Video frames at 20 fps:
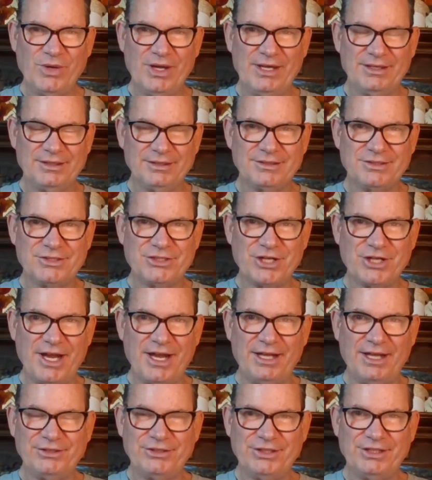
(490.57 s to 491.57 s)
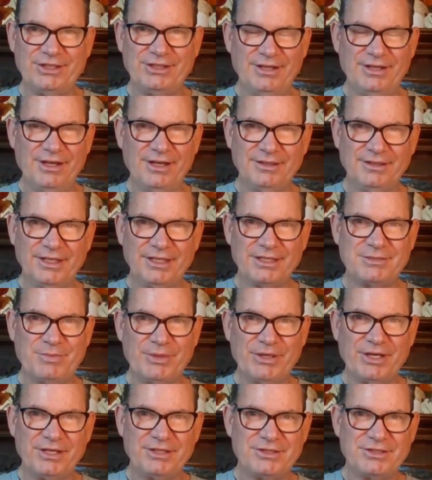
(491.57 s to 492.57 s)
what childhood
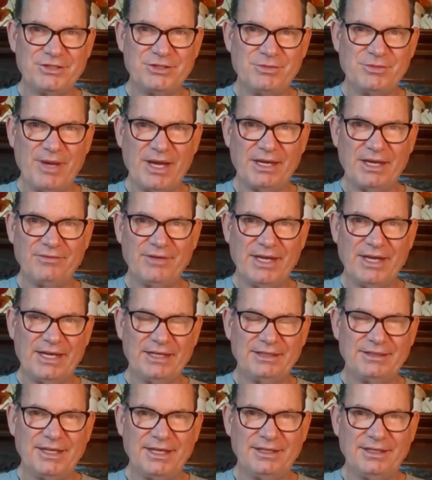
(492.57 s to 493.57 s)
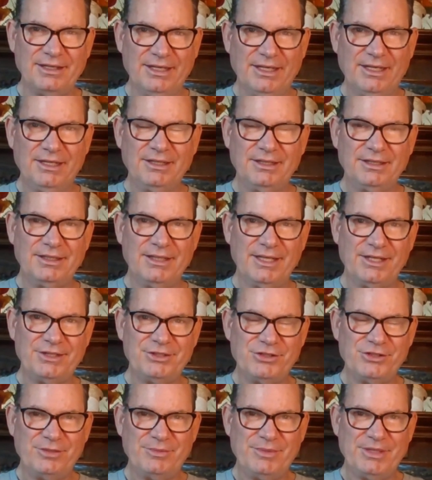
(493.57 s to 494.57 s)
experiences you might have had that led
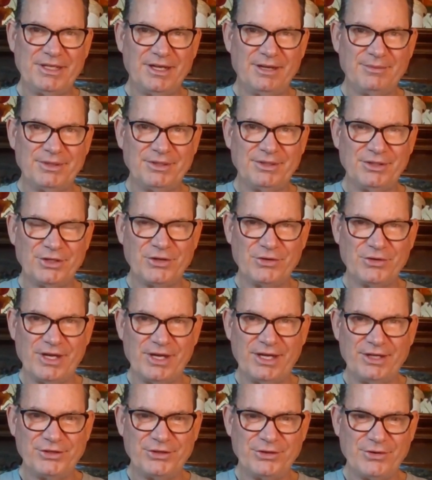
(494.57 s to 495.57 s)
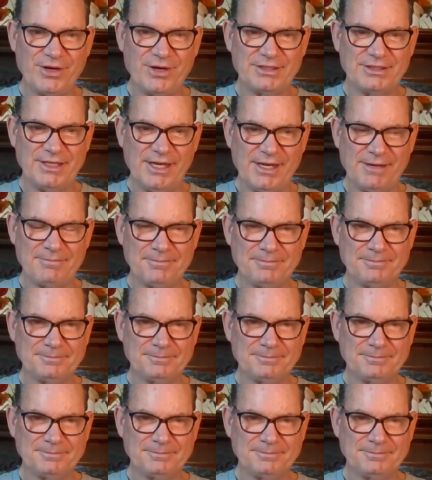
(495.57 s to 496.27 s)
you to becoming the creator you are today.